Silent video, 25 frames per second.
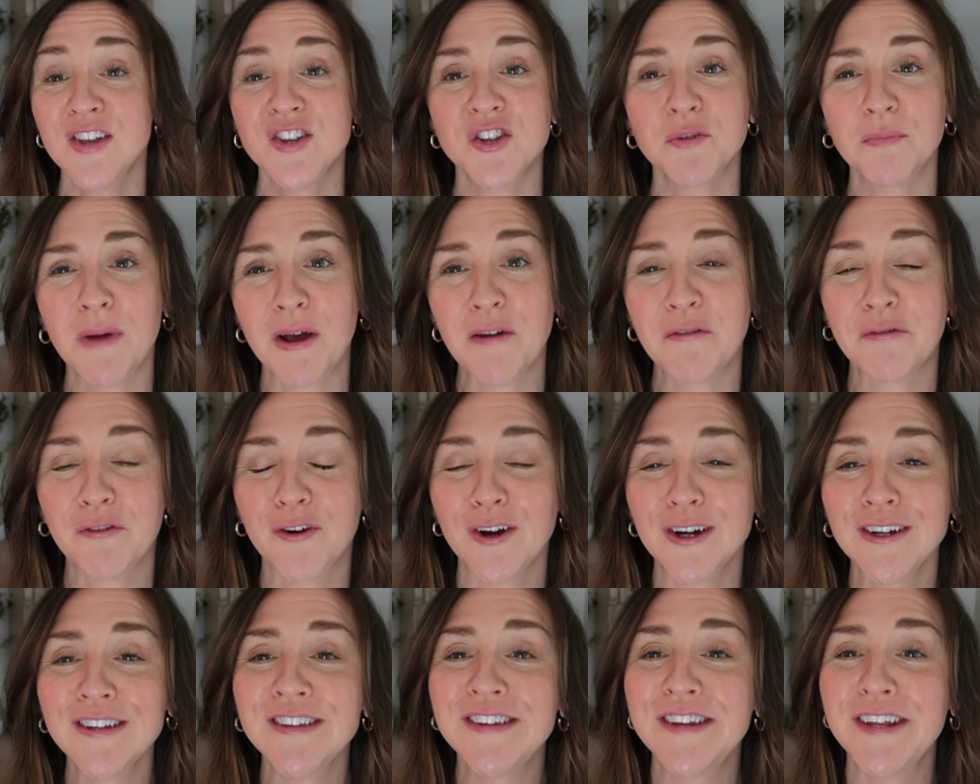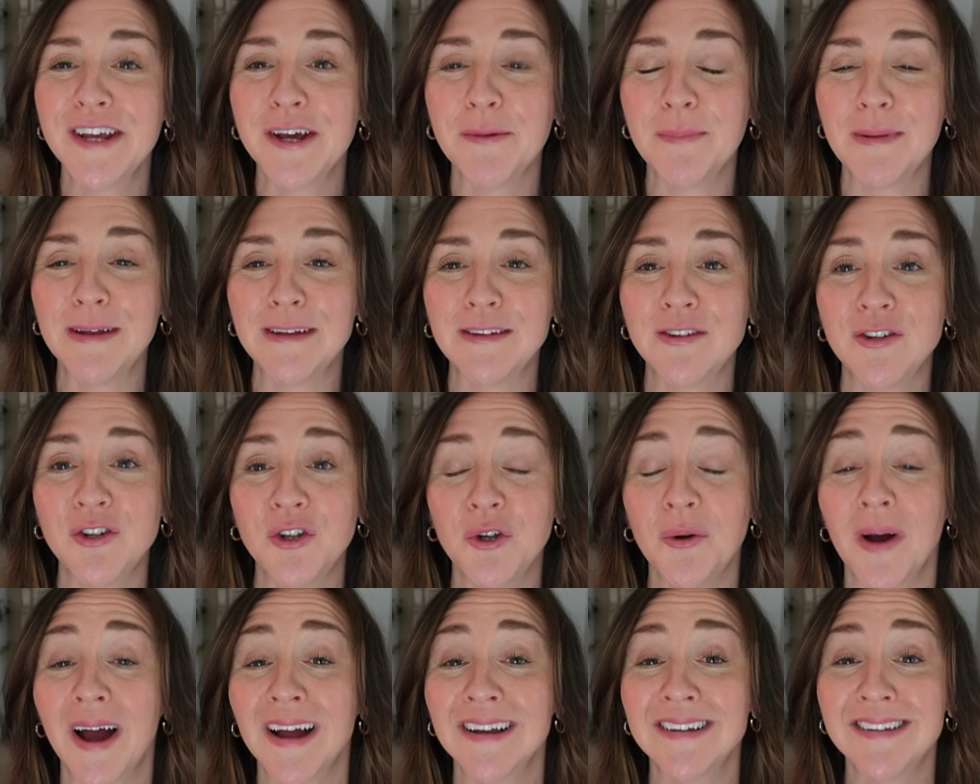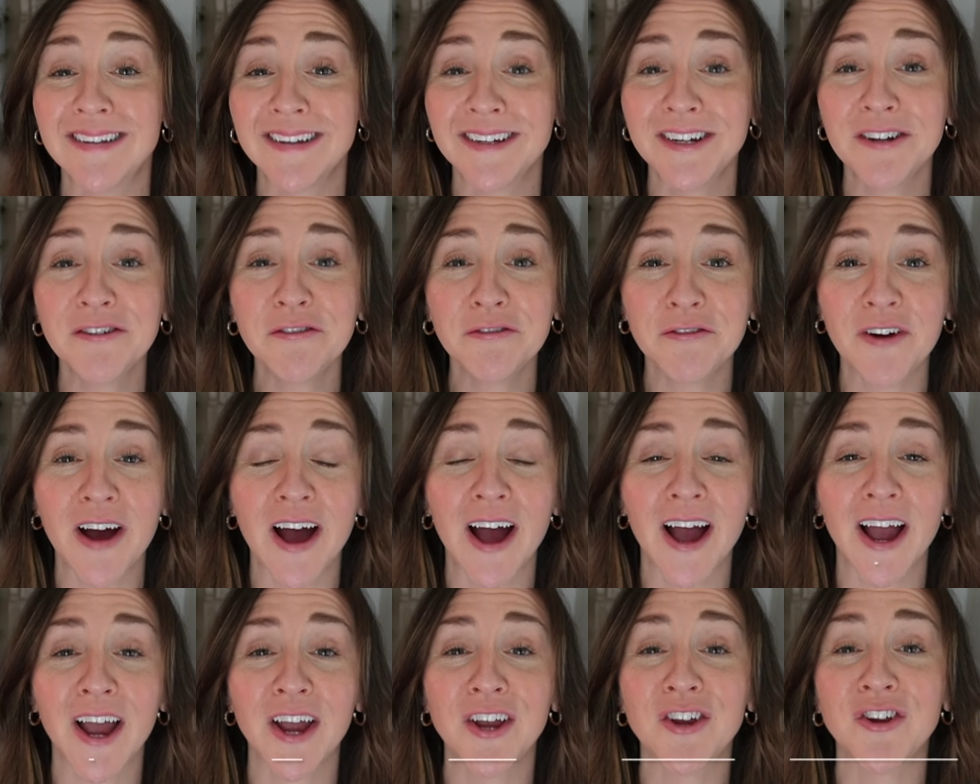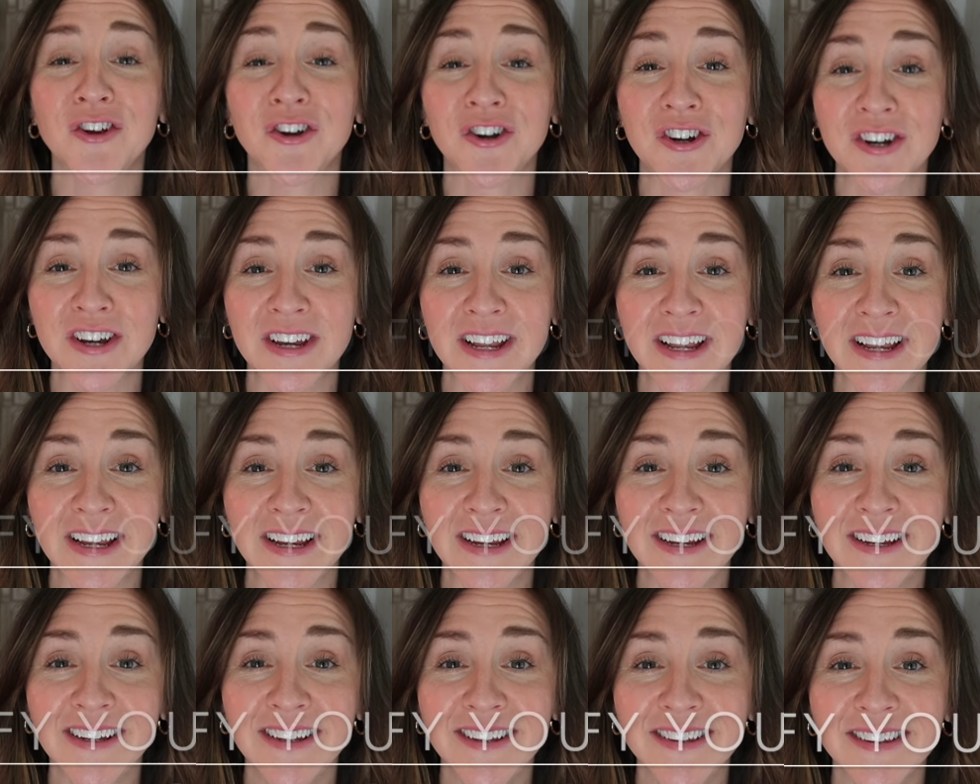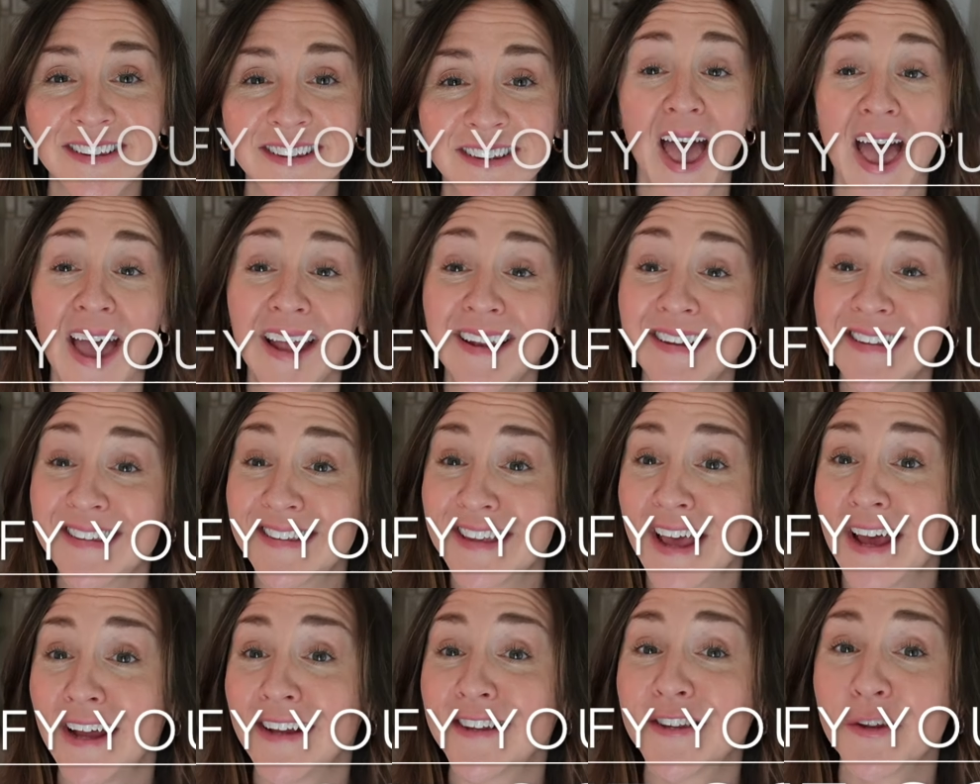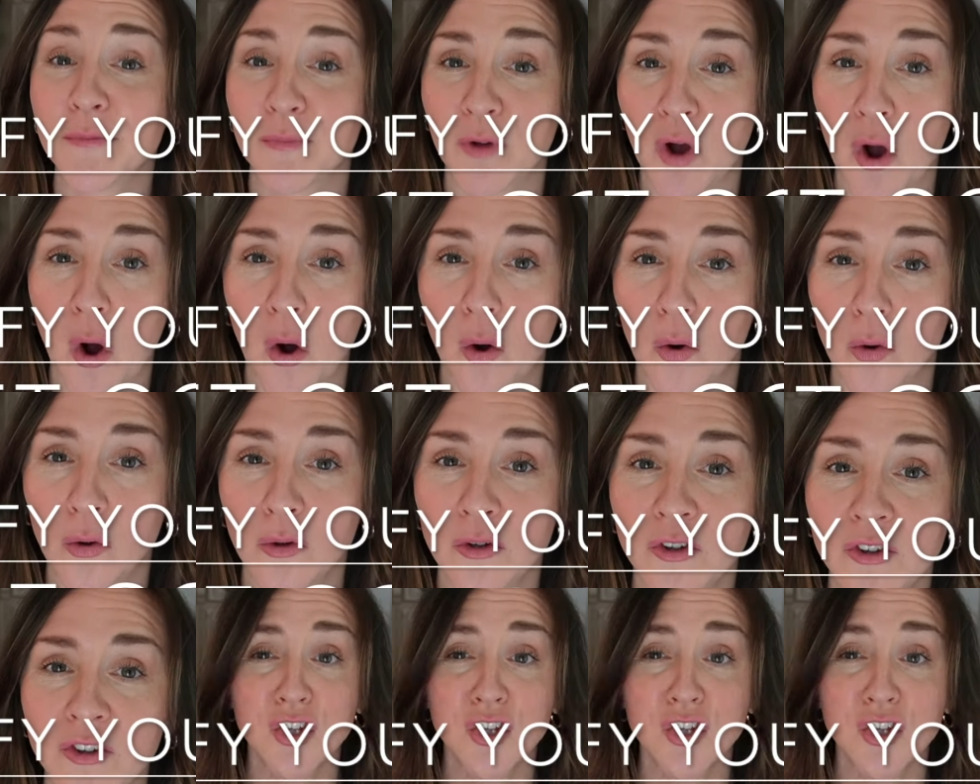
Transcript: So my first tip is to identify your needs and set some goals.